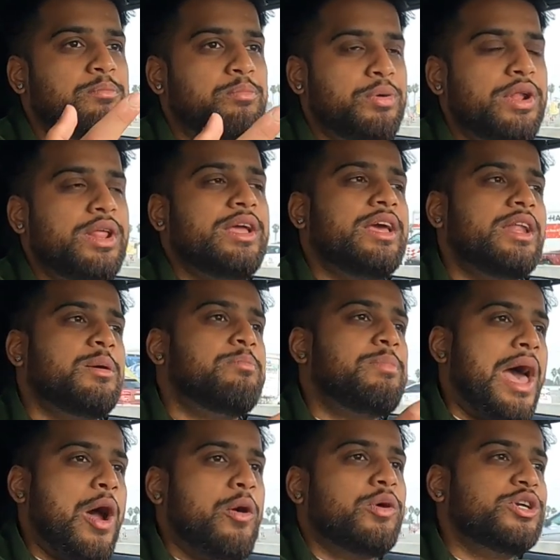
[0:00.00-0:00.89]
putting in a
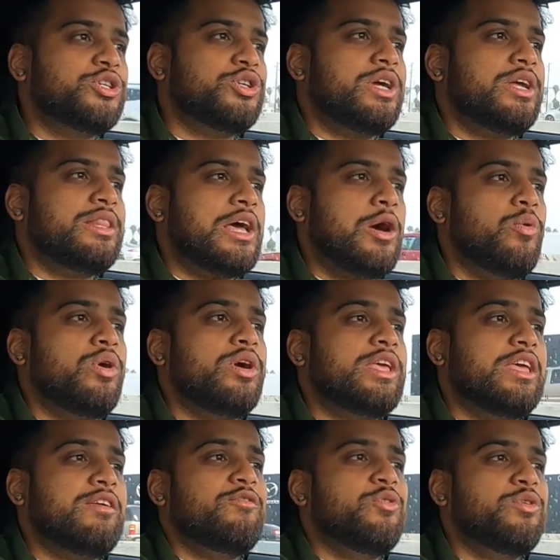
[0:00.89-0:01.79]
powertrain that will
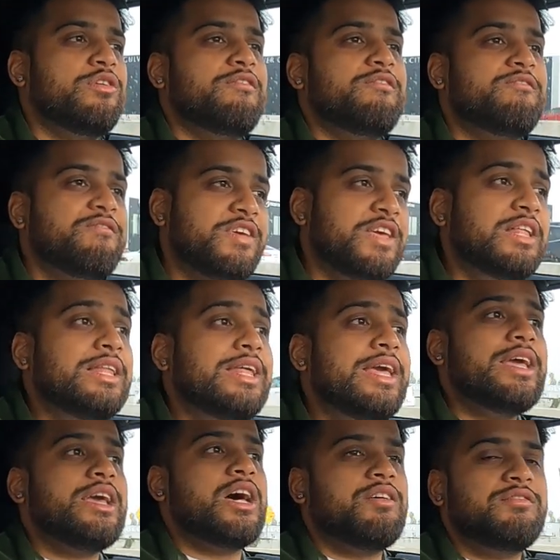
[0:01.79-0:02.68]
give you the
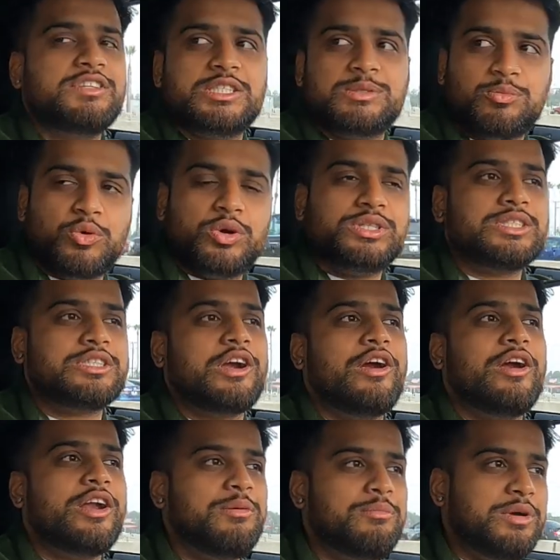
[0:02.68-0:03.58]
feeling of a sports
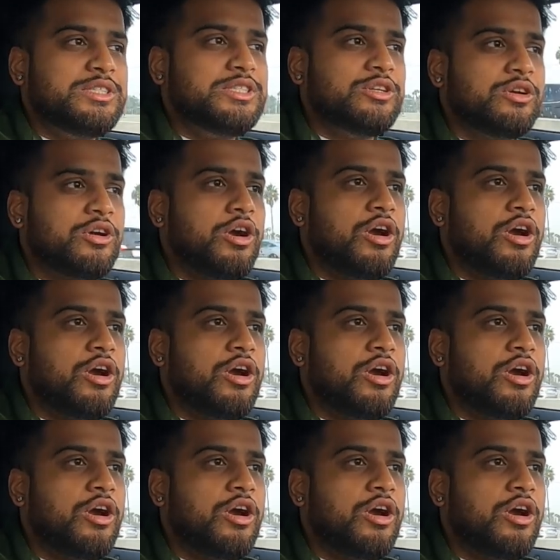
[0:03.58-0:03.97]
car and a muscle